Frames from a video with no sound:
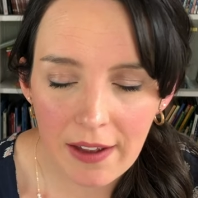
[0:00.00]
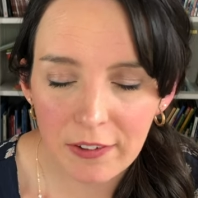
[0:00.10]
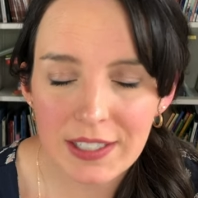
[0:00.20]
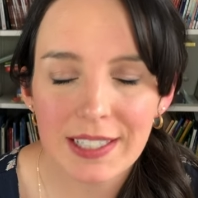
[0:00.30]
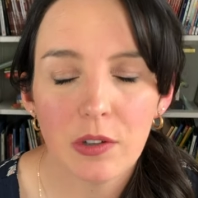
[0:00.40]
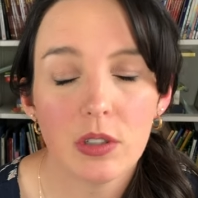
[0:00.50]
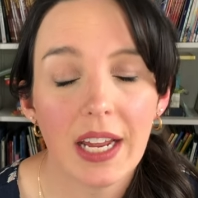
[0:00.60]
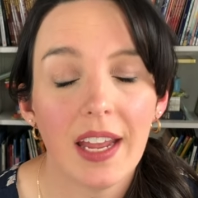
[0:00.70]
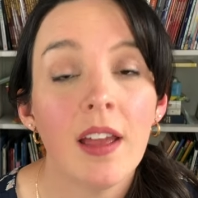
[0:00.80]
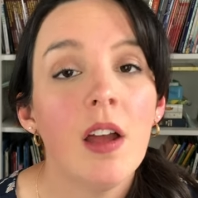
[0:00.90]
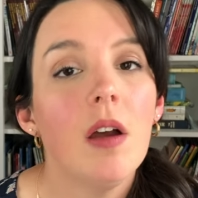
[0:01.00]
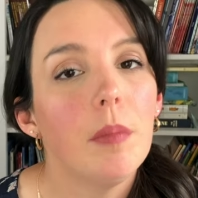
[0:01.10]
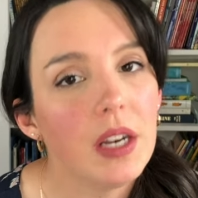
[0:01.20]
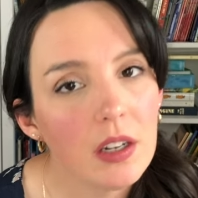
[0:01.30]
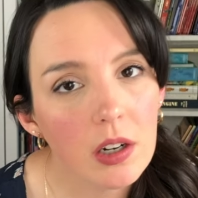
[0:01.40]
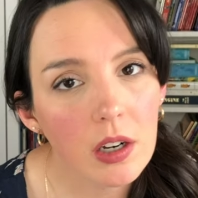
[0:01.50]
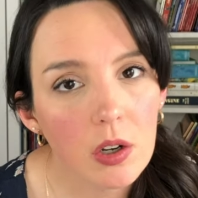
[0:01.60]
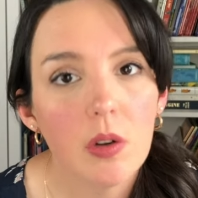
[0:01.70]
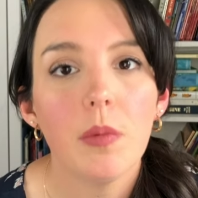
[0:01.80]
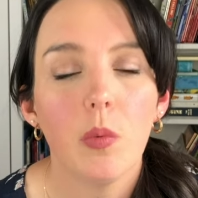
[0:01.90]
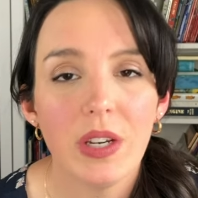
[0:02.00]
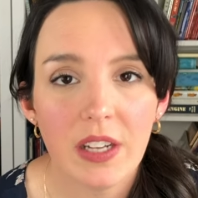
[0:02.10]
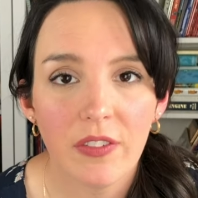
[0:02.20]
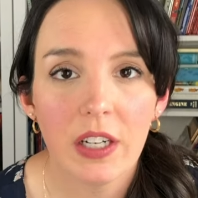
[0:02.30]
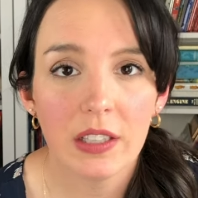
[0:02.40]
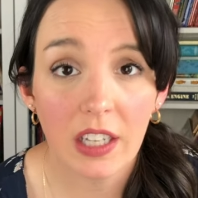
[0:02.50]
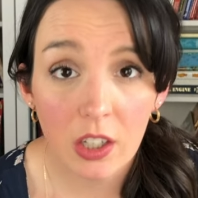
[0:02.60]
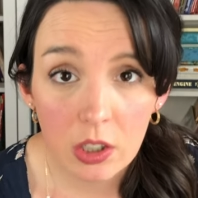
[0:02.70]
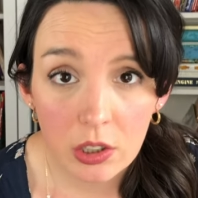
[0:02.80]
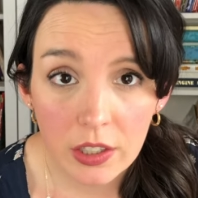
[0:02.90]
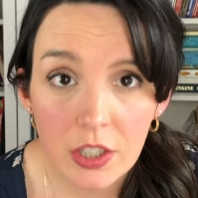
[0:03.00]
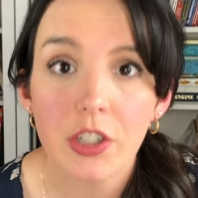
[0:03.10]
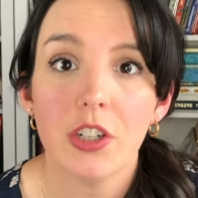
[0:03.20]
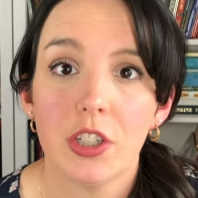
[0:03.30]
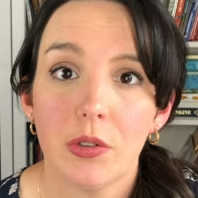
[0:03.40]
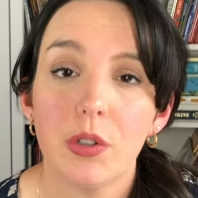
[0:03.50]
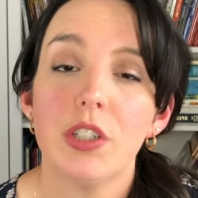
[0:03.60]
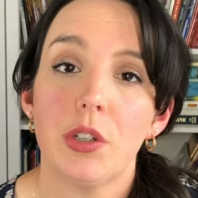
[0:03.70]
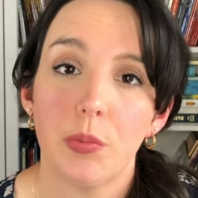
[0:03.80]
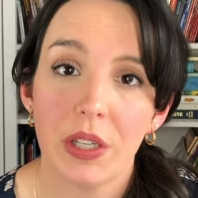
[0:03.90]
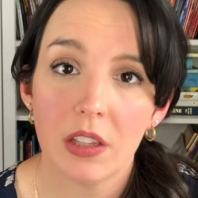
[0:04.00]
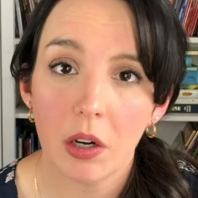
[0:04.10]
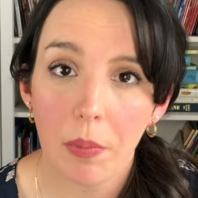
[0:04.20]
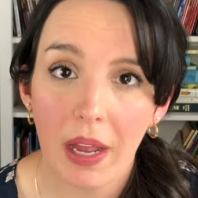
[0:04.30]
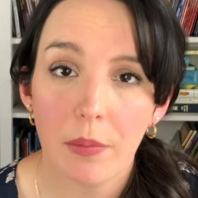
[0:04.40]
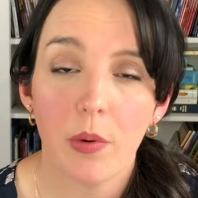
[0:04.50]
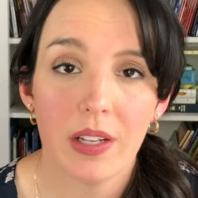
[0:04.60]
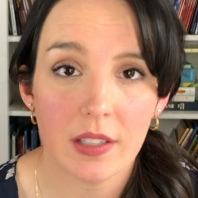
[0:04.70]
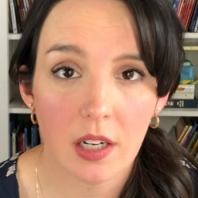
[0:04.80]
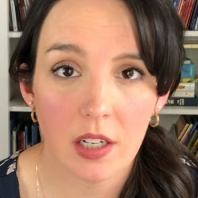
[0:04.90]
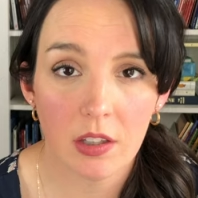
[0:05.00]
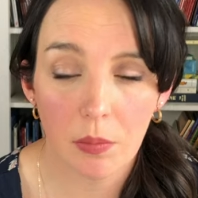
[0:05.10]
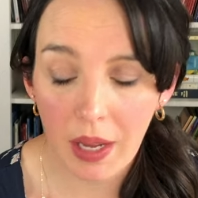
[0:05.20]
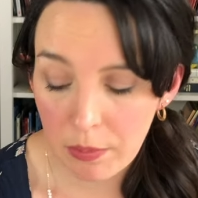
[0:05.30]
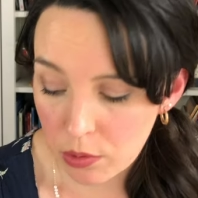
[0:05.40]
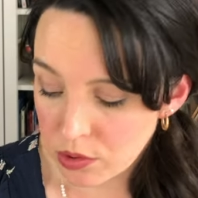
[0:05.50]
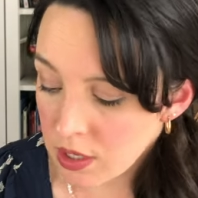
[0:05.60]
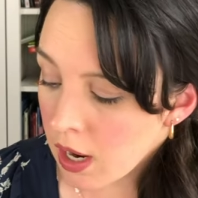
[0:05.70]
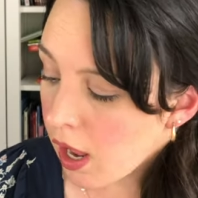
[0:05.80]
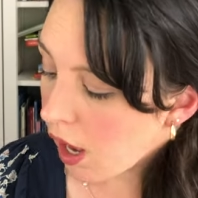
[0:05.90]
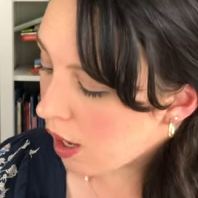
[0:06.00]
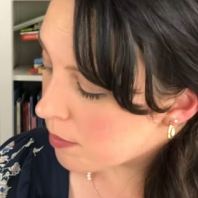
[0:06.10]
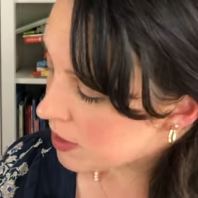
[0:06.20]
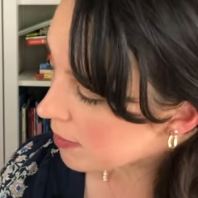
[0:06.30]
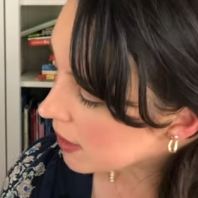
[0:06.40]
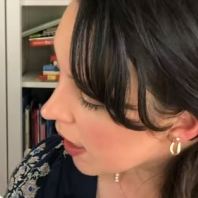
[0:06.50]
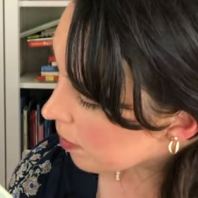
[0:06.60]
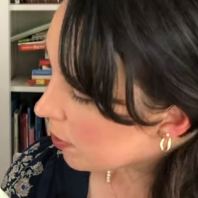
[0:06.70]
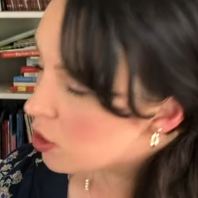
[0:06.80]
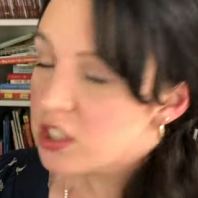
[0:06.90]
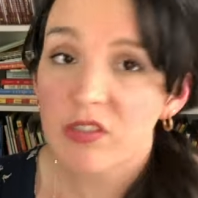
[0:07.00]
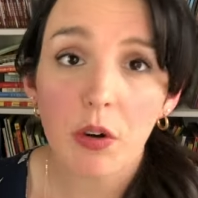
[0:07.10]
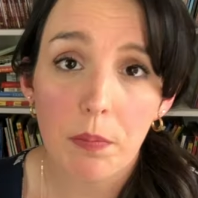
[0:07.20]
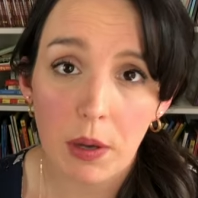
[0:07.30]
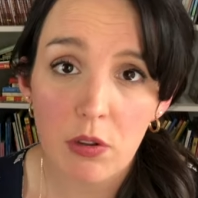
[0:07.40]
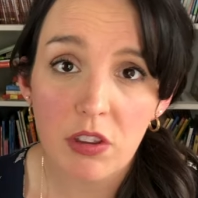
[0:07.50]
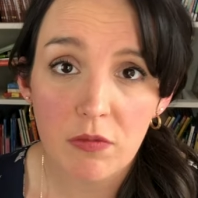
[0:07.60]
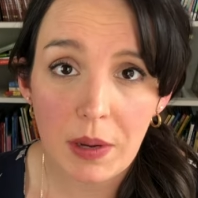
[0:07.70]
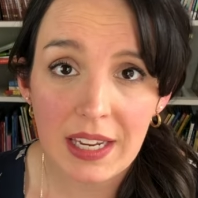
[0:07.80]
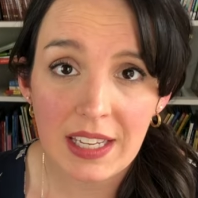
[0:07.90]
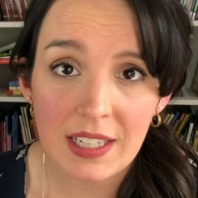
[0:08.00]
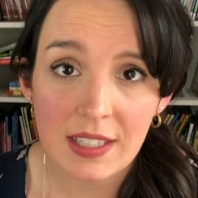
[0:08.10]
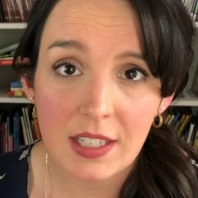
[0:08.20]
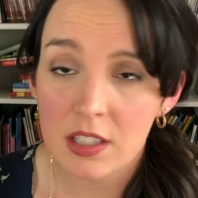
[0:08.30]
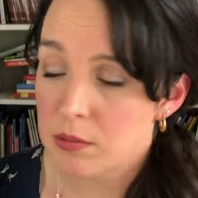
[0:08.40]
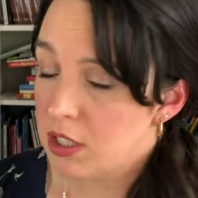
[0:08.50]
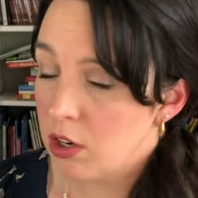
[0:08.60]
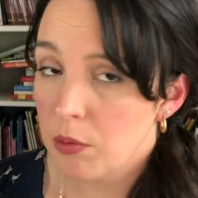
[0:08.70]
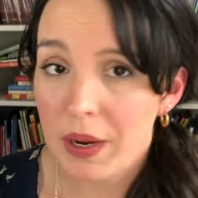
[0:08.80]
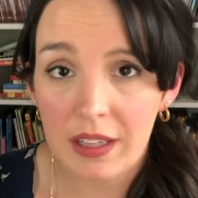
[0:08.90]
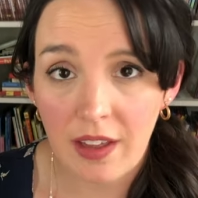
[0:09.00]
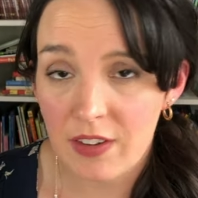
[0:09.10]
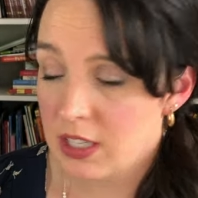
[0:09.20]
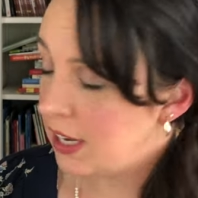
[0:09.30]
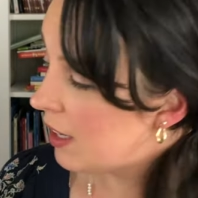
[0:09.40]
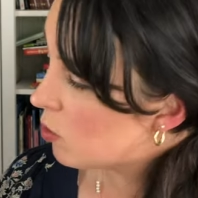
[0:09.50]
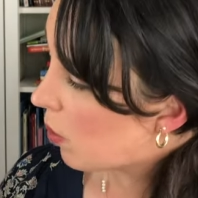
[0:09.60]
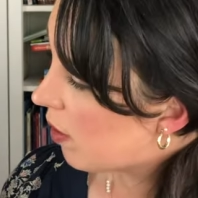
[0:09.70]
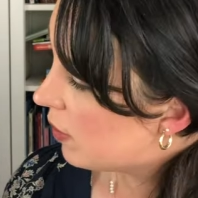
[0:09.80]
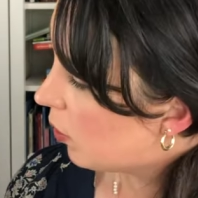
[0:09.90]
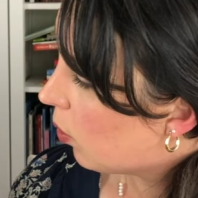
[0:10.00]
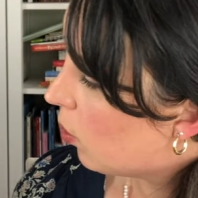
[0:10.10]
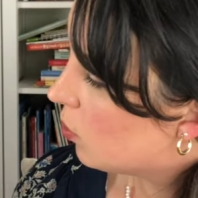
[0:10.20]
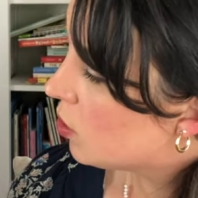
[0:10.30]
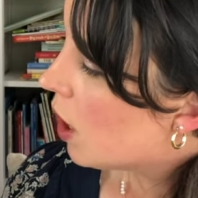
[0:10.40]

every single day. But in our home, we definitely encourage our children to read their Bible and study their Bibles. Um, something I purchased for both of my kids this year, my 11 and 12 year olds,